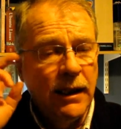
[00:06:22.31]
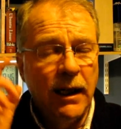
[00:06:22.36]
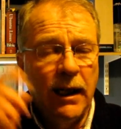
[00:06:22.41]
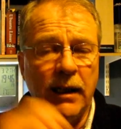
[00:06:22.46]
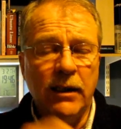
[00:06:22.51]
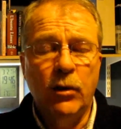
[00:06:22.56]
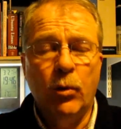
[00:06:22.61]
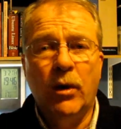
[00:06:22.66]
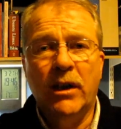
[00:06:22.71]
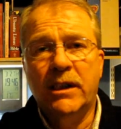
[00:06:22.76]

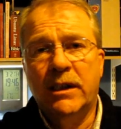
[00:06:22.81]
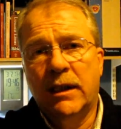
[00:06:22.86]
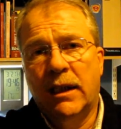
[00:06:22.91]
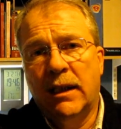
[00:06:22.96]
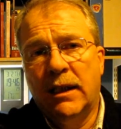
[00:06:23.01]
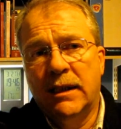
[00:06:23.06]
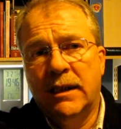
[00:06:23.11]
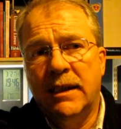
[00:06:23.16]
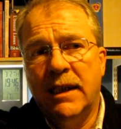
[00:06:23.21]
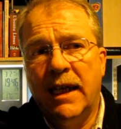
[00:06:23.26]
And to watch it
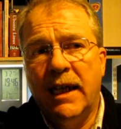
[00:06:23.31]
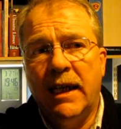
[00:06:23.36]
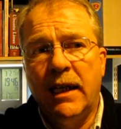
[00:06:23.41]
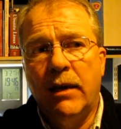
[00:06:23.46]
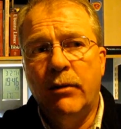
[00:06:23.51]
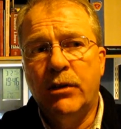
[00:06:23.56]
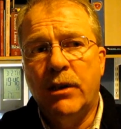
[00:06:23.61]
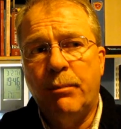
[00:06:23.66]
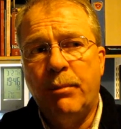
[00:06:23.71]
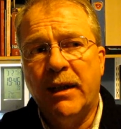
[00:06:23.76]
last night,
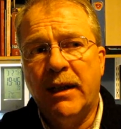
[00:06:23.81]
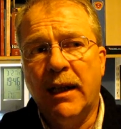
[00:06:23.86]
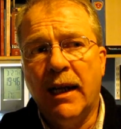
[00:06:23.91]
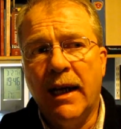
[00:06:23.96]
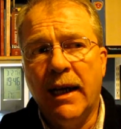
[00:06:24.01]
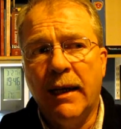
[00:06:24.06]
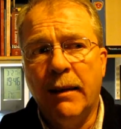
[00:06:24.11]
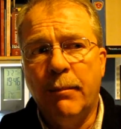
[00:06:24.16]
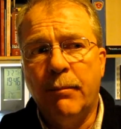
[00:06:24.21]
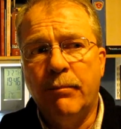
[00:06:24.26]
it was a bit
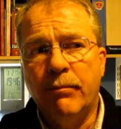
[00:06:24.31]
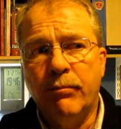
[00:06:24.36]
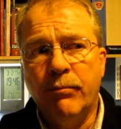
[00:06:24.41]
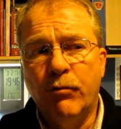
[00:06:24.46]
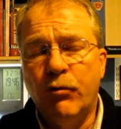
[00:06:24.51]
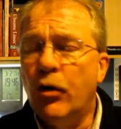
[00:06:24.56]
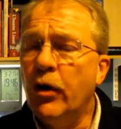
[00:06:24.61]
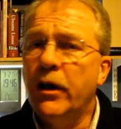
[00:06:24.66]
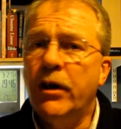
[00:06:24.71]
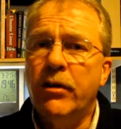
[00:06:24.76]
like
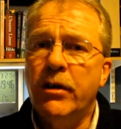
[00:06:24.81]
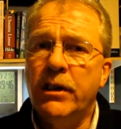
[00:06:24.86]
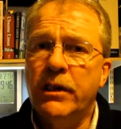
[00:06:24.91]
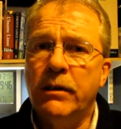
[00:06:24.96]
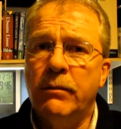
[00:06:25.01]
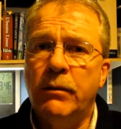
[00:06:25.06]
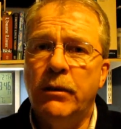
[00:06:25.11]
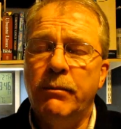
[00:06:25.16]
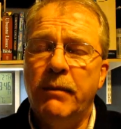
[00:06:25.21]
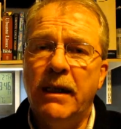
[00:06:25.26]

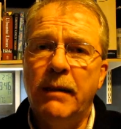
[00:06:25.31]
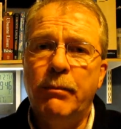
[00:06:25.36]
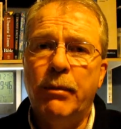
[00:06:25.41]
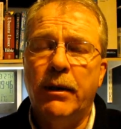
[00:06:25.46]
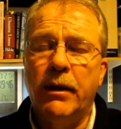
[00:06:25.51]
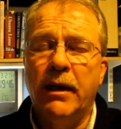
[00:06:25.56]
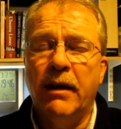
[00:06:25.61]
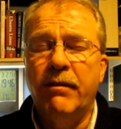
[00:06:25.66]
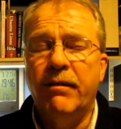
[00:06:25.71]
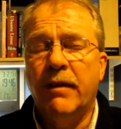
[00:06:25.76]
voyeurism on my
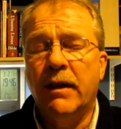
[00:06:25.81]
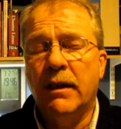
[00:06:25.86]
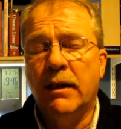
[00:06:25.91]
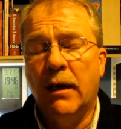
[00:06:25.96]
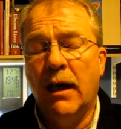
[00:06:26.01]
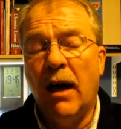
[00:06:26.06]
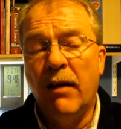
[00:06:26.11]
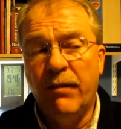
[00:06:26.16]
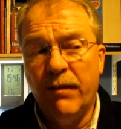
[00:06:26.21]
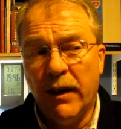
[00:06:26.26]
part. I felt
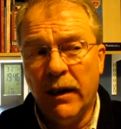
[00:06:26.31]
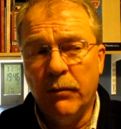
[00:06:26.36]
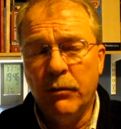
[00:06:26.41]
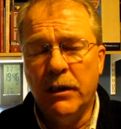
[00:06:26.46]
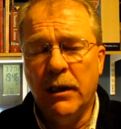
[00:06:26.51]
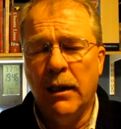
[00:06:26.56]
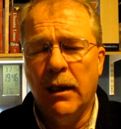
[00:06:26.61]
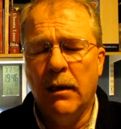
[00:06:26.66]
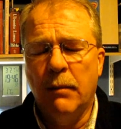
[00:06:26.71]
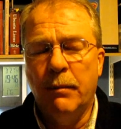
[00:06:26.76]
it
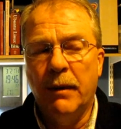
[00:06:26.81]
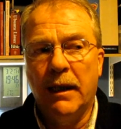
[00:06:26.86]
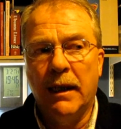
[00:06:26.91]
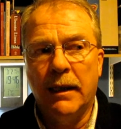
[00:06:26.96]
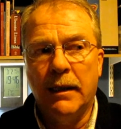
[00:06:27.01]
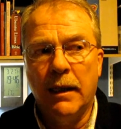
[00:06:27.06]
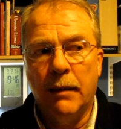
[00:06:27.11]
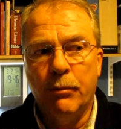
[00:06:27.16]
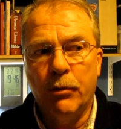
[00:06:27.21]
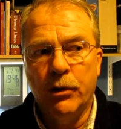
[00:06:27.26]
was a little bit
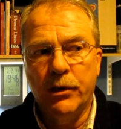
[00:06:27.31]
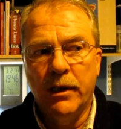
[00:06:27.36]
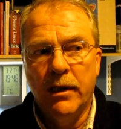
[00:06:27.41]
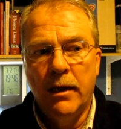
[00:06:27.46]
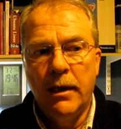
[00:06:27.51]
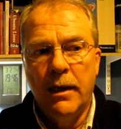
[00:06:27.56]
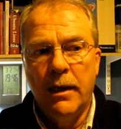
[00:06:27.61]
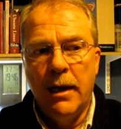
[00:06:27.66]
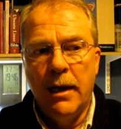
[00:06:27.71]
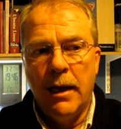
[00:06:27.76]
like that because
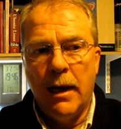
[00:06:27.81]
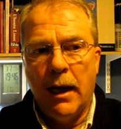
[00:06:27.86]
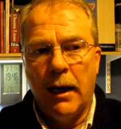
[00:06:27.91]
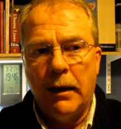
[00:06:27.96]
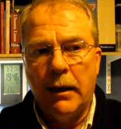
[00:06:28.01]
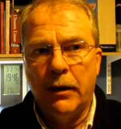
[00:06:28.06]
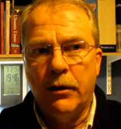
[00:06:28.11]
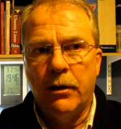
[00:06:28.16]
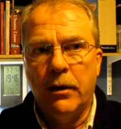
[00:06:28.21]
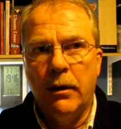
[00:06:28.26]
I
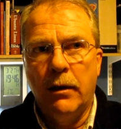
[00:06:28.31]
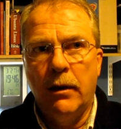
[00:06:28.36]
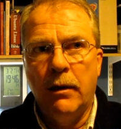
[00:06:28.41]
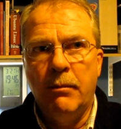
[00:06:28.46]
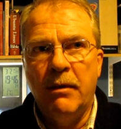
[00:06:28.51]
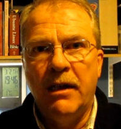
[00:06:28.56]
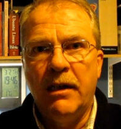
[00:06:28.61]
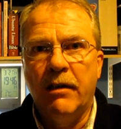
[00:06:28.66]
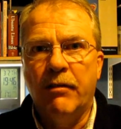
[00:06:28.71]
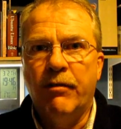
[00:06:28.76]
got
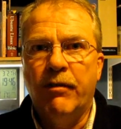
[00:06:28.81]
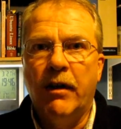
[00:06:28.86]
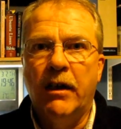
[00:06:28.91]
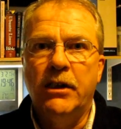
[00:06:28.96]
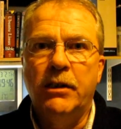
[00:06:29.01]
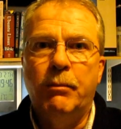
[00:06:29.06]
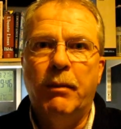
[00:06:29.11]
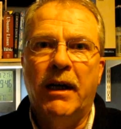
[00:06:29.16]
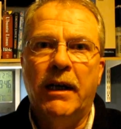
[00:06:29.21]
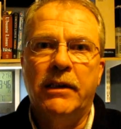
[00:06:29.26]
immediate
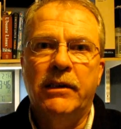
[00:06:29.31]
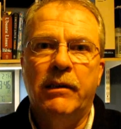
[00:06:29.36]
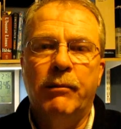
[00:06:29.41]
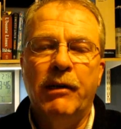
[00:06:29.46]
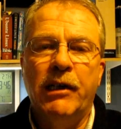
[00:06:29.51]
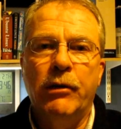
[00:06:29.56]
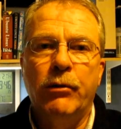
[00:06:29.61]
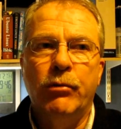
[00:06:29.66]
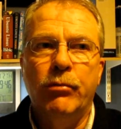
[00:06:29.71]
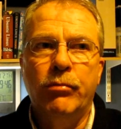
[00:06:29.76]
flashbacks to
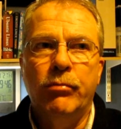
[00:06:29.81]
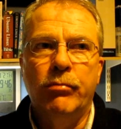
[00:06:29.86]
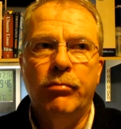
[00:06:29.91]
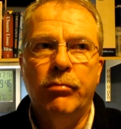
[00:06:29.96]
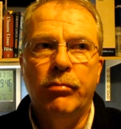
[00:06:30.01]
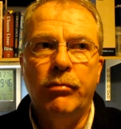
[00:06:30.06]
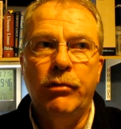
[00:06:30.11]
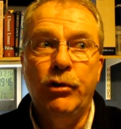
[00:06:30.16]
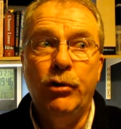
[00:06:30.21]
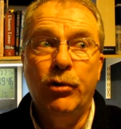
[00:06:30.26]
my
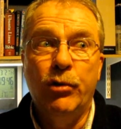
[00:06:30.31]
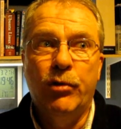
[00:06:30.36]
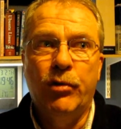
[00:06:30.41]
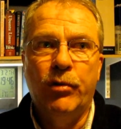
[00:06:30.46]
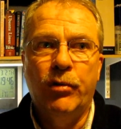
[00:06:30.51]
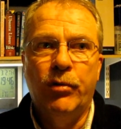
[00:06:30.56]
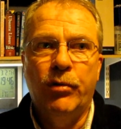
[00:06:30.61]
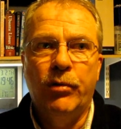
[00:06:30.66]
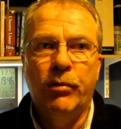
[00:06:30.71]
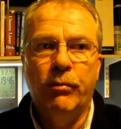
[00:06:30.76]
own
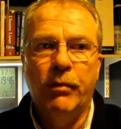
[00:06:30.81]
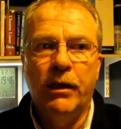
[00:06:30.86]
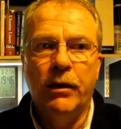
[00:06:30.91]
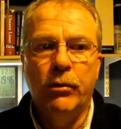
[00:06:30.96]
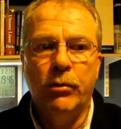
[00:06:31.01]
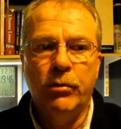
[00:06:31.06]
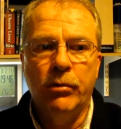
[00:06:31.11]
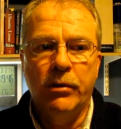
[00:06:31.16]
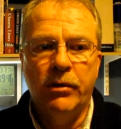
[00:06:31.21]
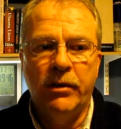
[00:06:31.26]

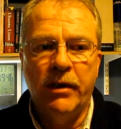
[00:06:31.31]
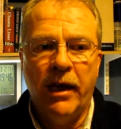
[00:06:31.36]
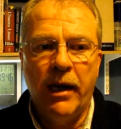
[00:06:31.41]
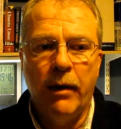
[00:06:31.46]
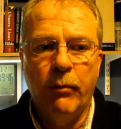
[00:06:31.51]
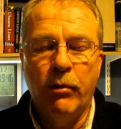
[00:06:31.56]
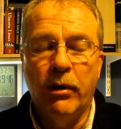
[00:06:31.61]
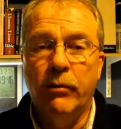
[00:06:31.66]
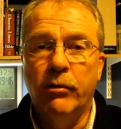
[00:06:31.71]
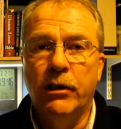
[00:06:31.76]

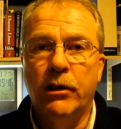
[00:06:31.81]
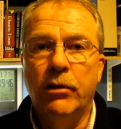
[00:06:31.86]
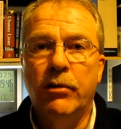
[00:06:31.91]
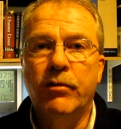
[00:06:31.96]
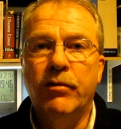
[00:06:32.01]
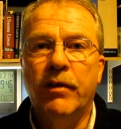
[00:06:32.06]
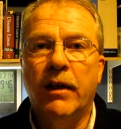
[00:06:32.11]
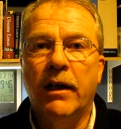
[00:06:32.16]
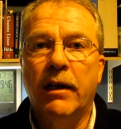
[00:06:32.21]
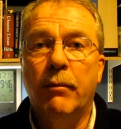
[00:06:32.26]
time when I was a
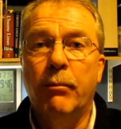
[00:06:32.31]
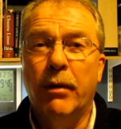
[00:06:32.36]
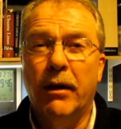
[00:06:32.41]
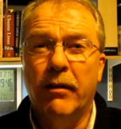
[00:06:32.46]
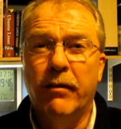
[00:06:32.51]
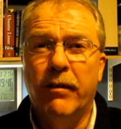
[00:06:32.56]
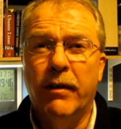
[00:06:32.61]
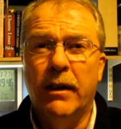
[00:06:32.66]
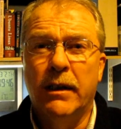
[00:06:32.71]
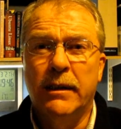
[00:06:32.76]
young fella in
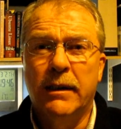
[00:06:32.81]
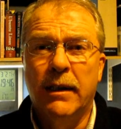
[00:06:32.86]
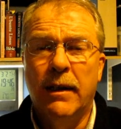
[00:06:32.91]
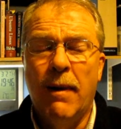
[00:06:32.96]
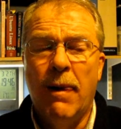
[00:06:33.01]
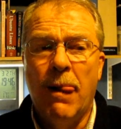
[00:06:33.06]
Belfast.